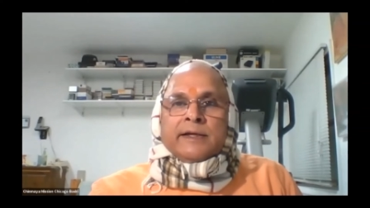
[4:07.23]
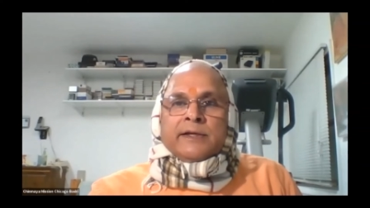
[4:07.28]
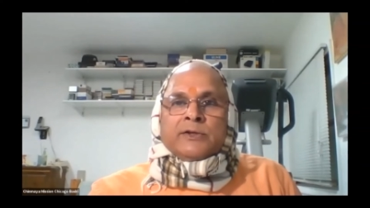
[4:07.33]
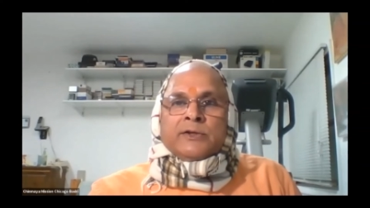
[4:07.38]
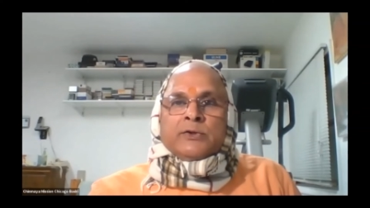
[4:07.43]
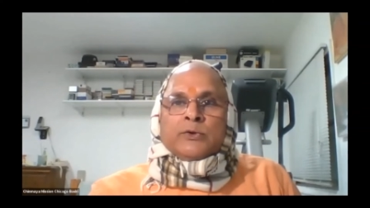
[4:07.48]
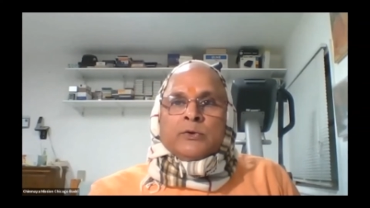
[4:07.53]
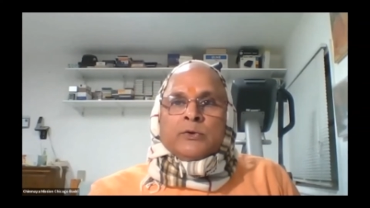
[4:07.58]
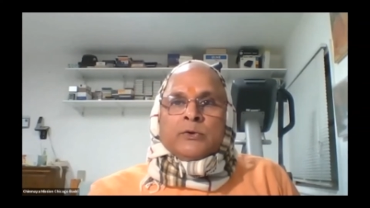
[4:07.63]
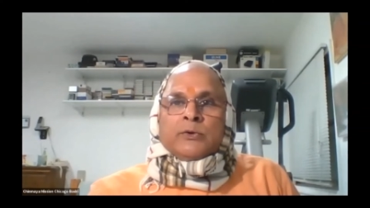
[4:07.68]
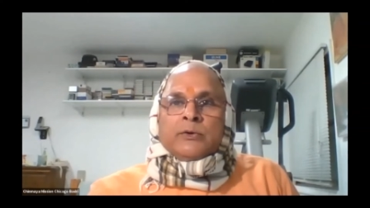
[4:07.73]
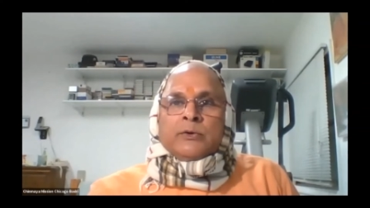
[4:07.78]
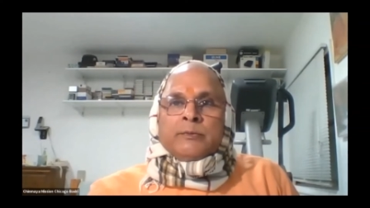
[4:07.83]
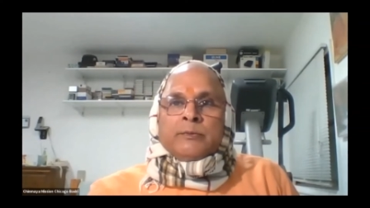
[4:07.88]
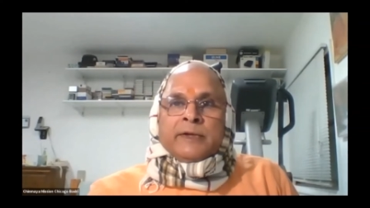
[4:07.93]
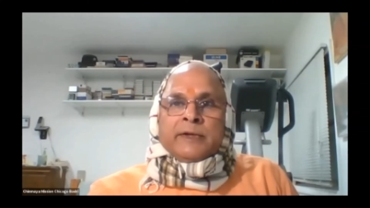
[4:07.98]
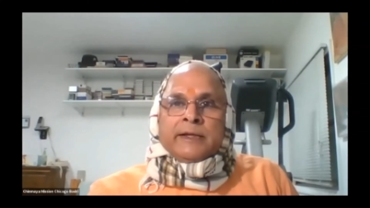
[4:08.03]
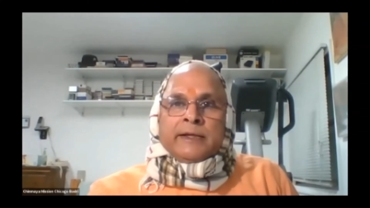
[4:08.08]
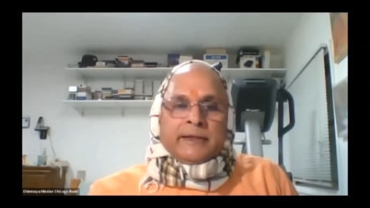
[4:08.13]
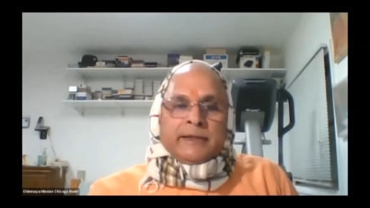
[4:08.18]
to
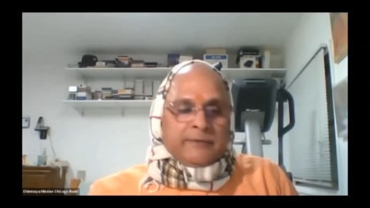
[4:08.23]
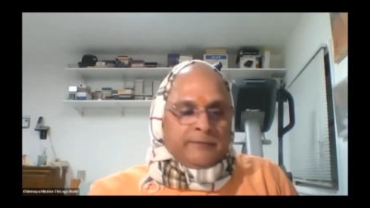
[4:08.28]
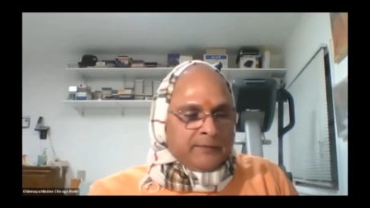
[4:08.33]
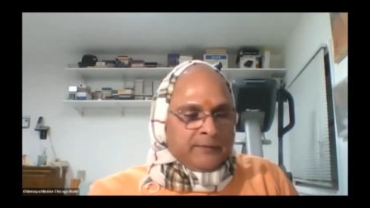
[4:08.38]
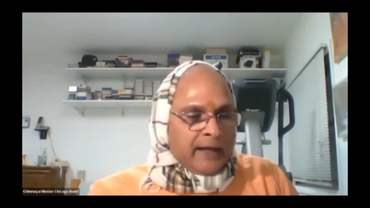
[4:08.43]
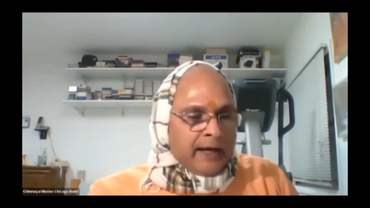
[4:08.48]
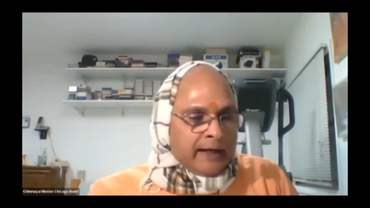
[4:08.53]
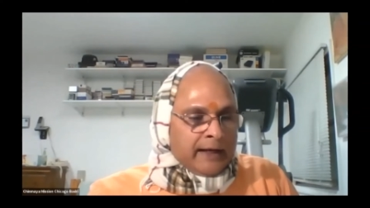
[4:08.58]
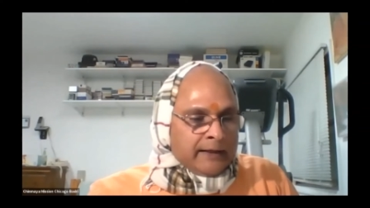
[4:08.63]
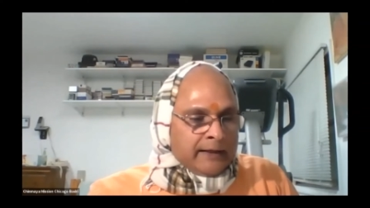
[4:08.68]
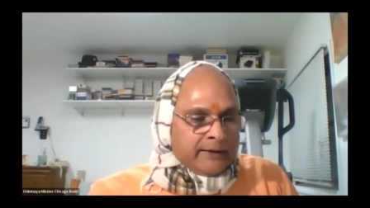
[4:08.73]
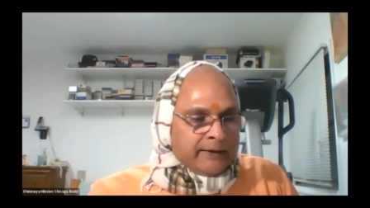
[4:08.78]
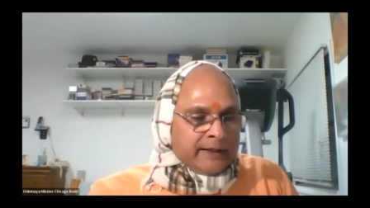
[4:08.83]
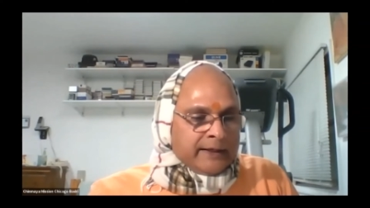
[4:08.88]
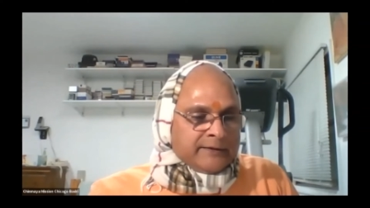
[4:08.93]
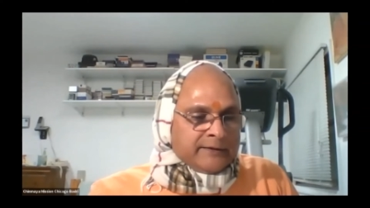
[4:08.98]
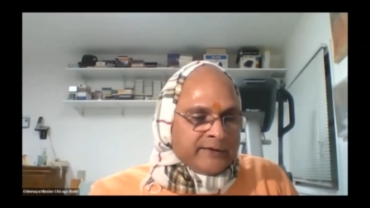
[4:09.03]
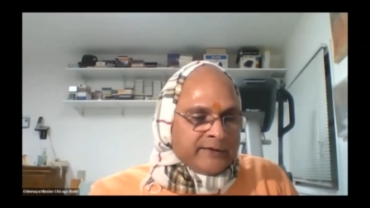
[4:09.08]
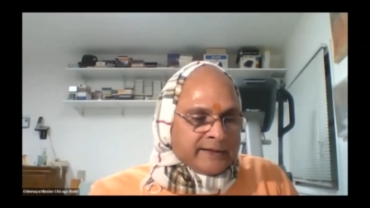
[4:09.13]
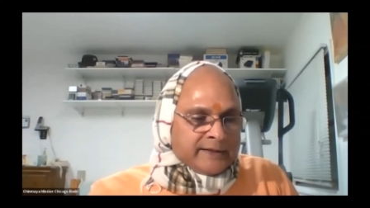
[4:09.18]
be alert
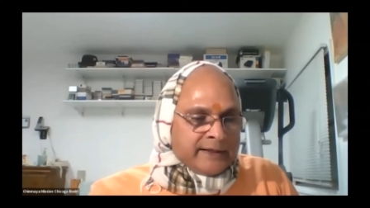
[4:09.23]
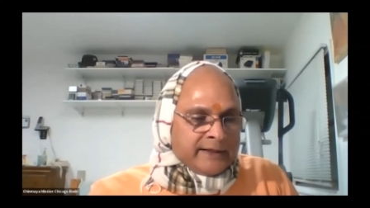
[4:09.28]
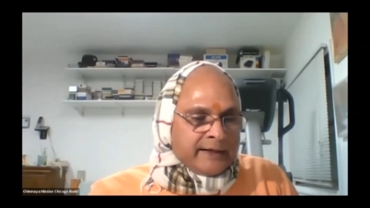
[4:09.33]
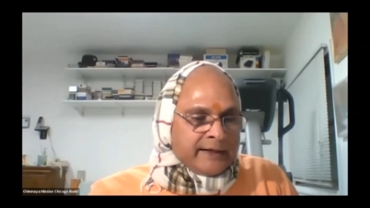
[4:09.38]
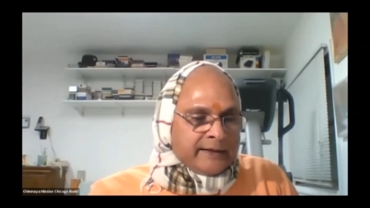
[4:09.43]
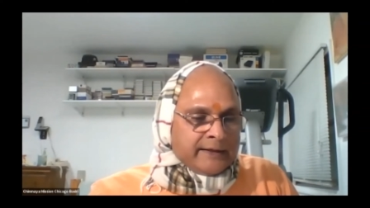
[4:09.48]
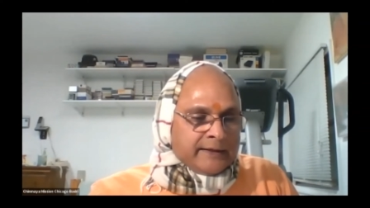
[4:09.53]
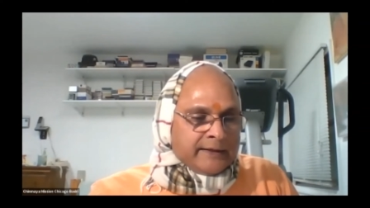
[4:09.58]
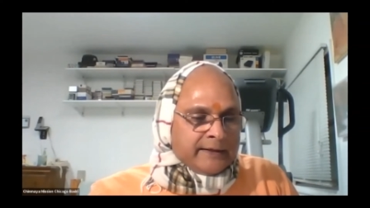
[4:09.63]
and vigilant